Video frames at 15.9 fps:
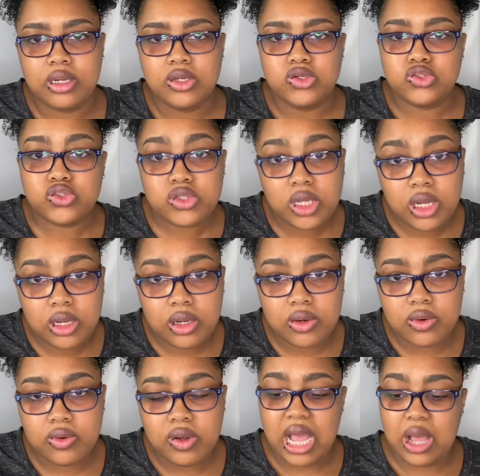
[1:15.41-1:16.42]

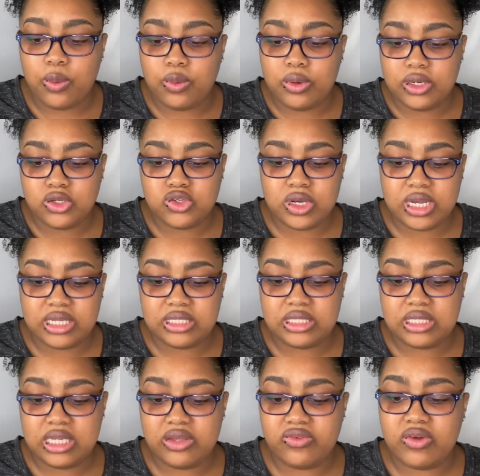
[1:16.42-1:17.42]
So I want to try and
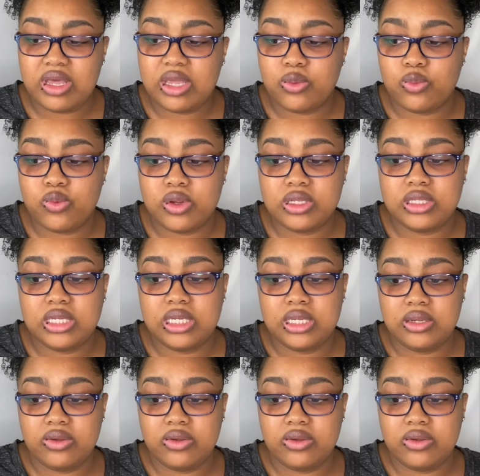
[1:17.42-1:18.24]
see if I can really